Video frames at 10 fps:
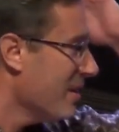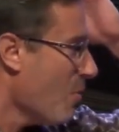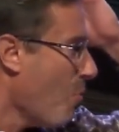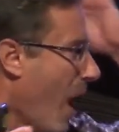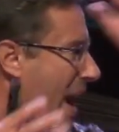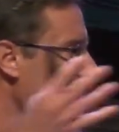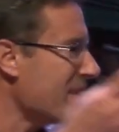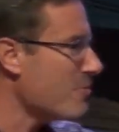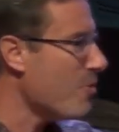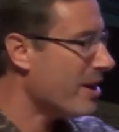Why
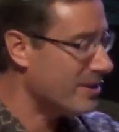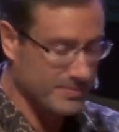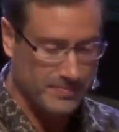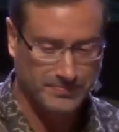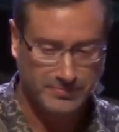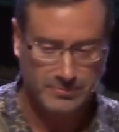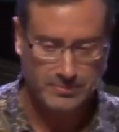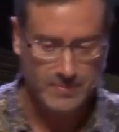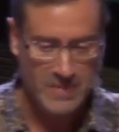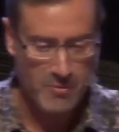this one?
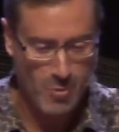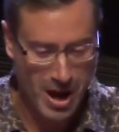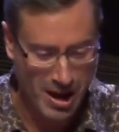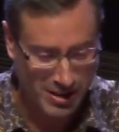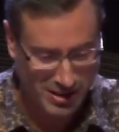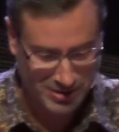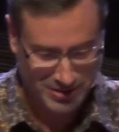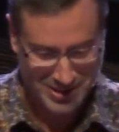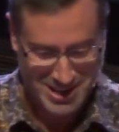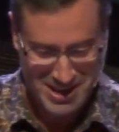Well,
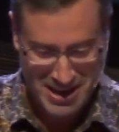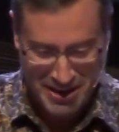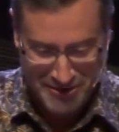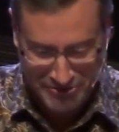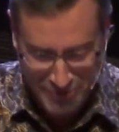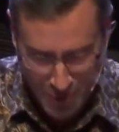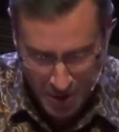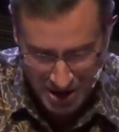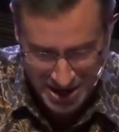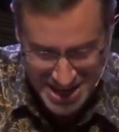
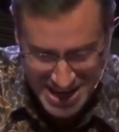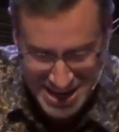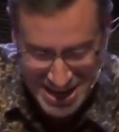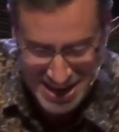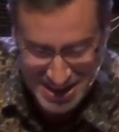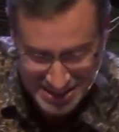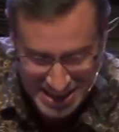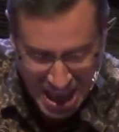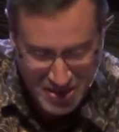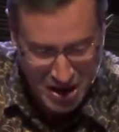For he is
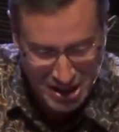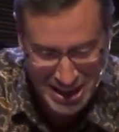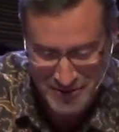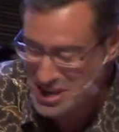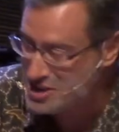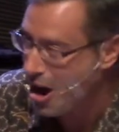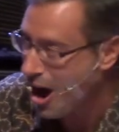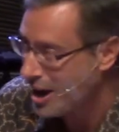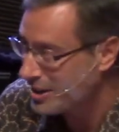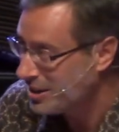the living
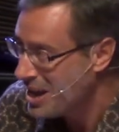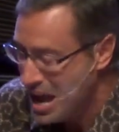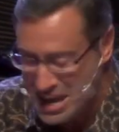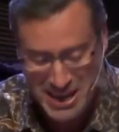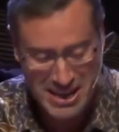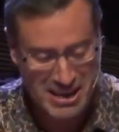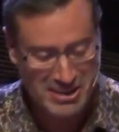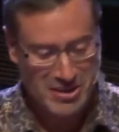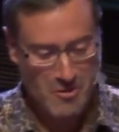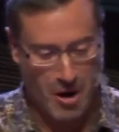God. He
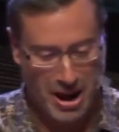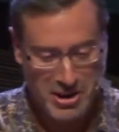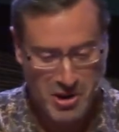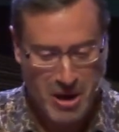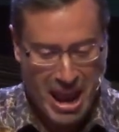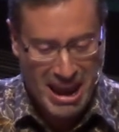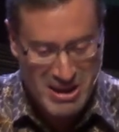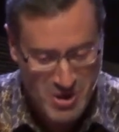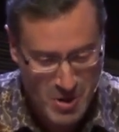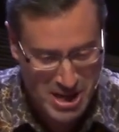is the one who
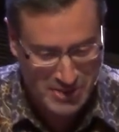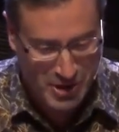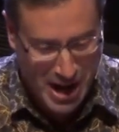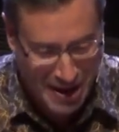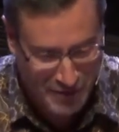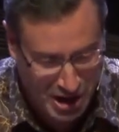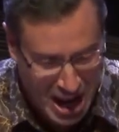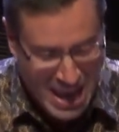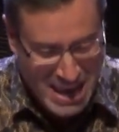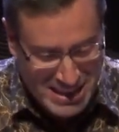endures forever.
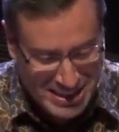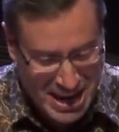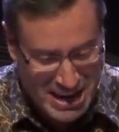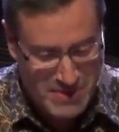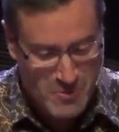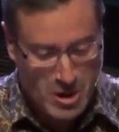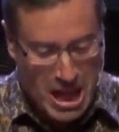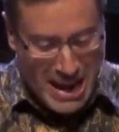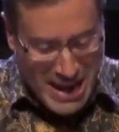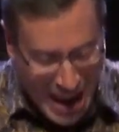His kingdom will
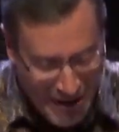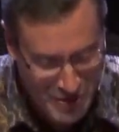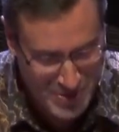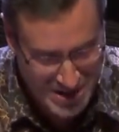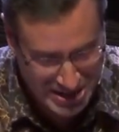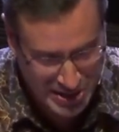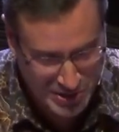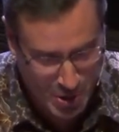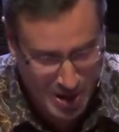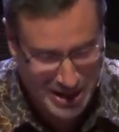never be
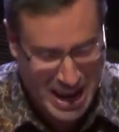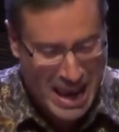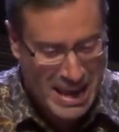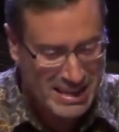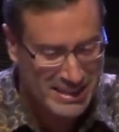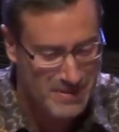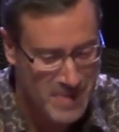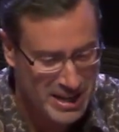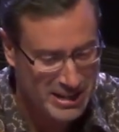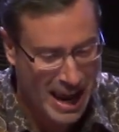destroyed, and his
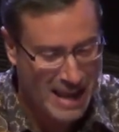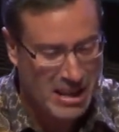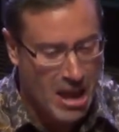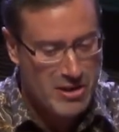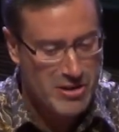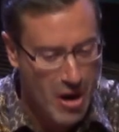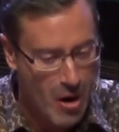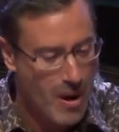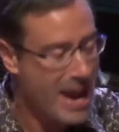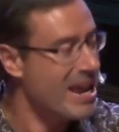dominion has
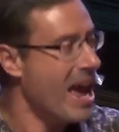no end.